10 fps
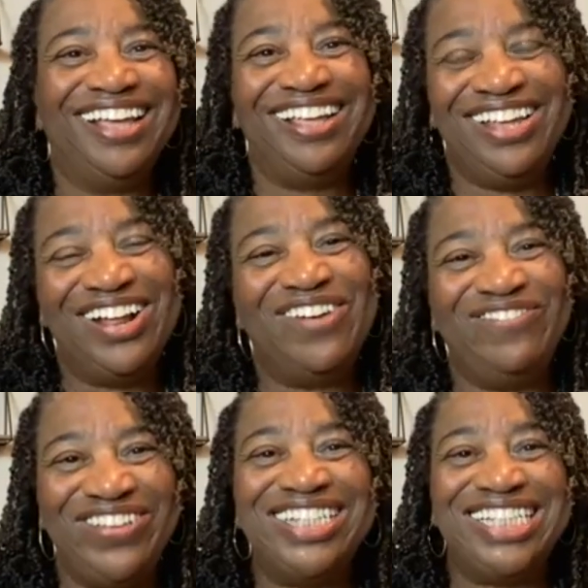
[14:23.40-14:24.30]

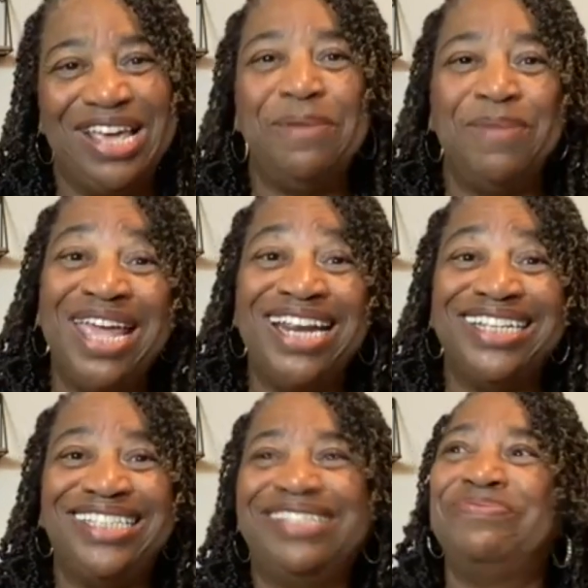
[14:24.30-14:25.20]
15
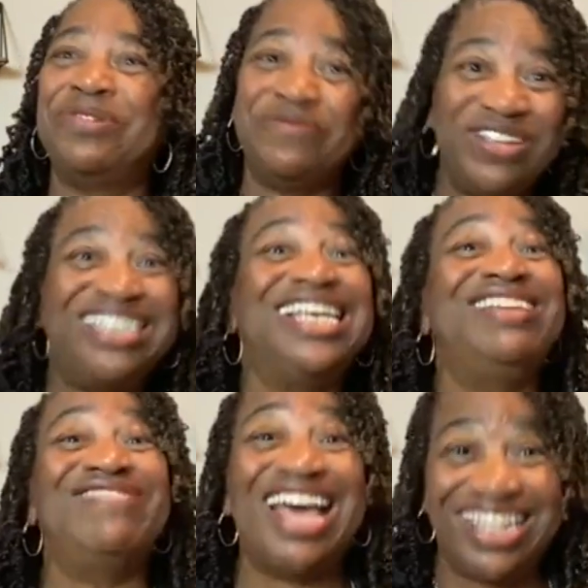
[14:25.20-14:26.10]
minutes. But
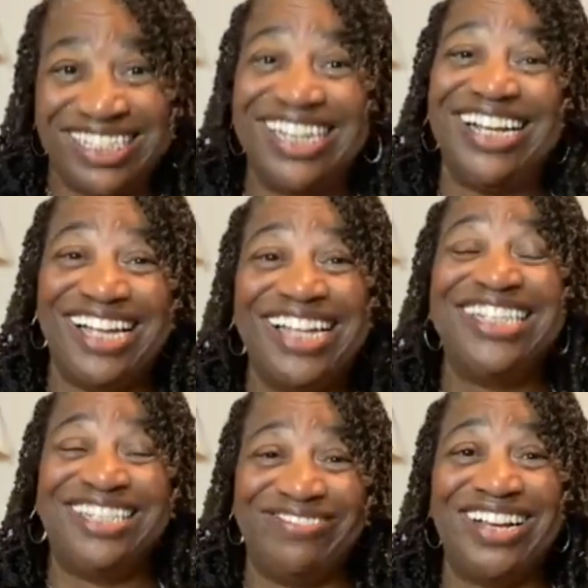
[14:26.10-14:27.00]
15 miles in the
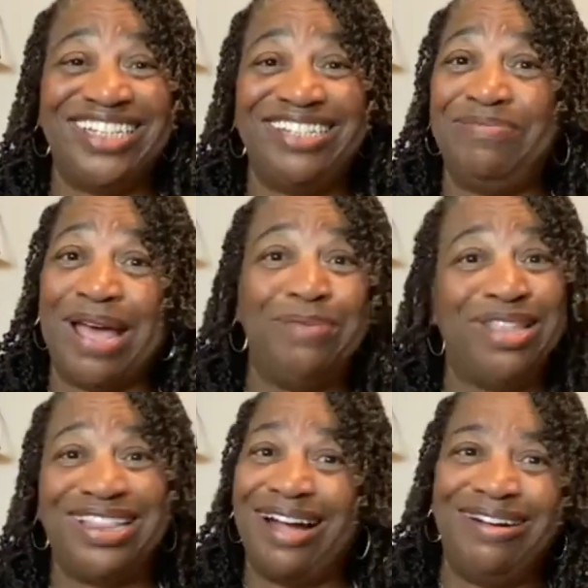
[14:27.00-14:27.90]
other direction might
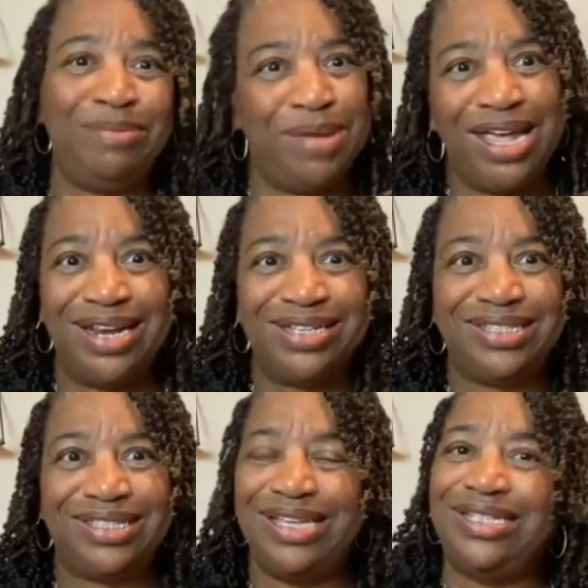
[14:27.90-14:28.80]
be 30
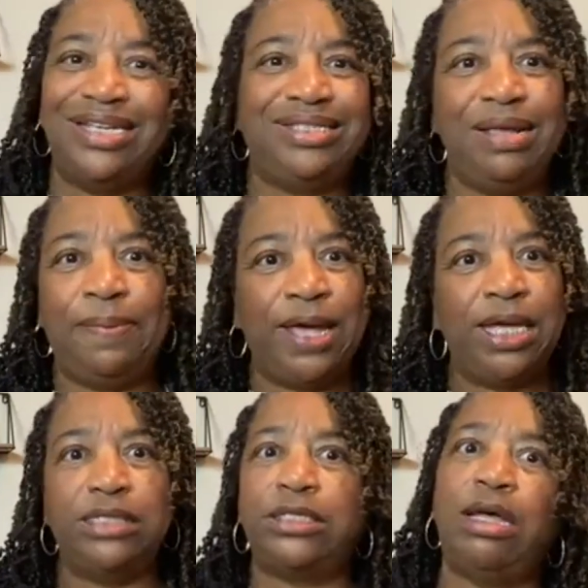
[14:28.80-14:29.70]
minutes. It just
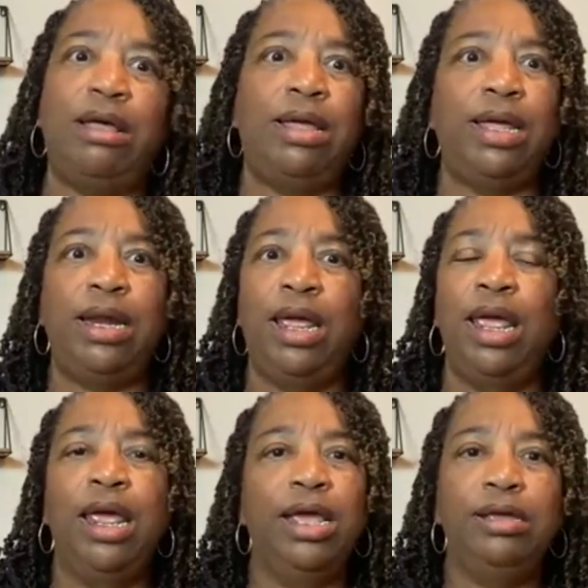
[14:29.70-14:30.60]
depends on,
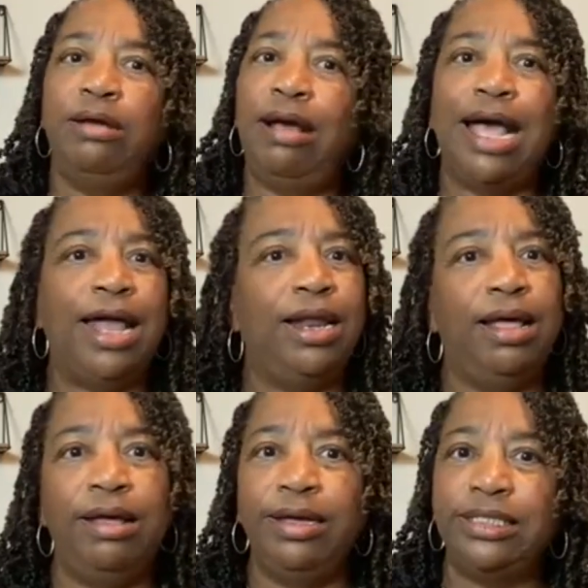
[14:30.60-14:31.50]
how
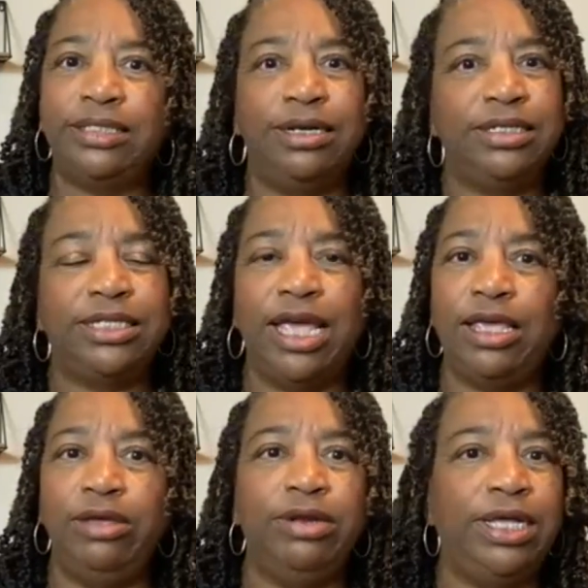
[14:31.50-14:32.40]
long it's going to
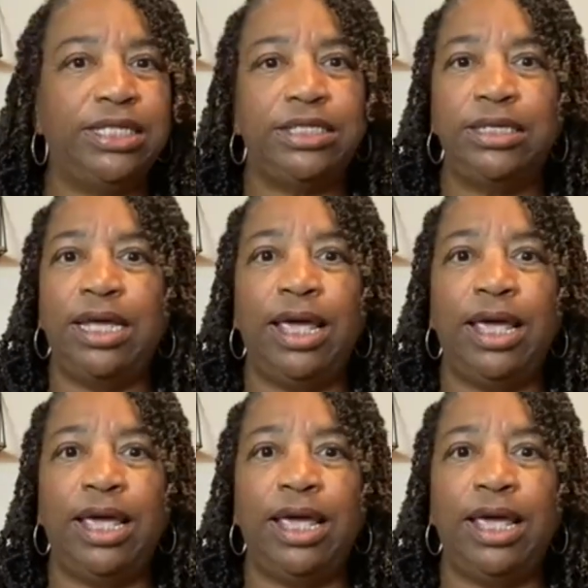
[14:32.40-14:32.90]
take you to get to